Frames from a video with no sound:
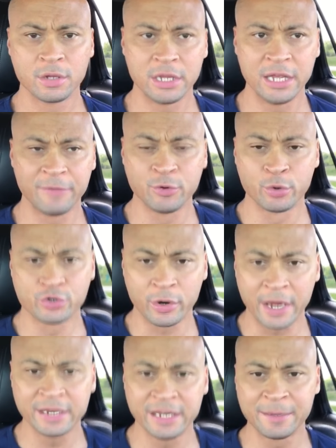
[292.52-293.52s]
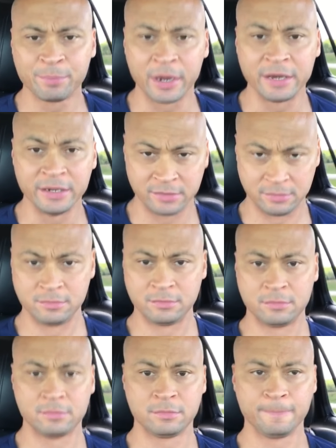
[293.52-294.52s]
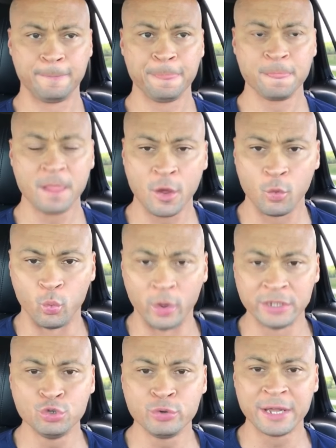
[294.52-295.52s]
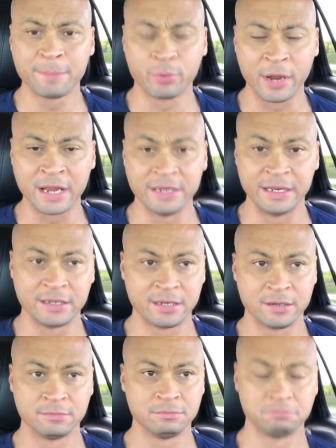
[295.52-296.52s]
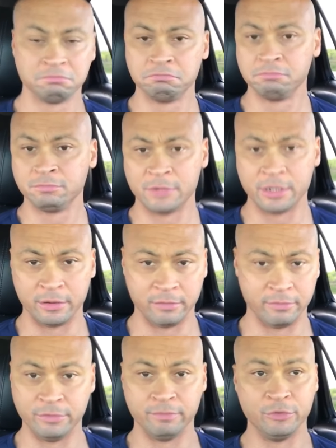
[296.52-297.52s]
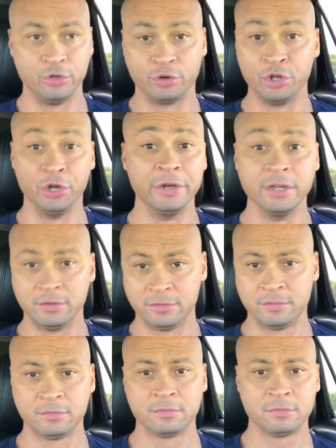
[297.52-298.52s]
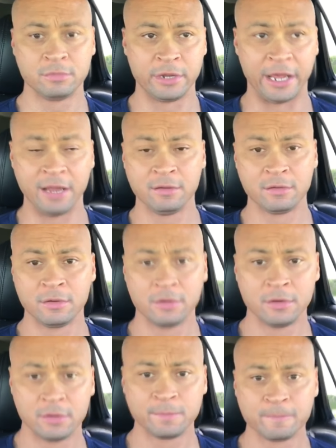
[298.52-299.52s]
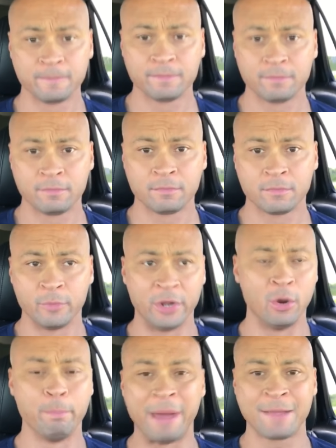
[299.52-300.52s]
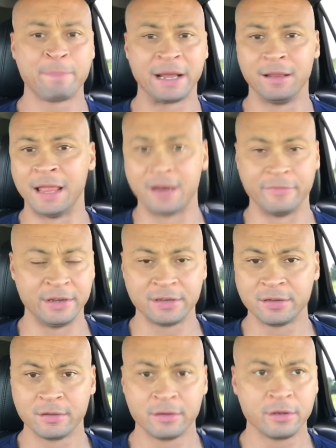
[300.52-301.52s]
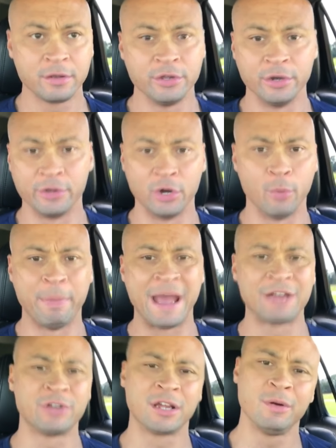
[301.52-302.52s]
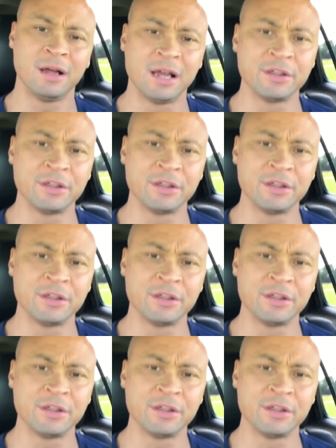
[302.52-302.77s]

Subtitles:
If you're trying to get pregnant, once you get pregnant, you're good, okay? We don't backpedal out of it. You know, you don't backtrack. Go,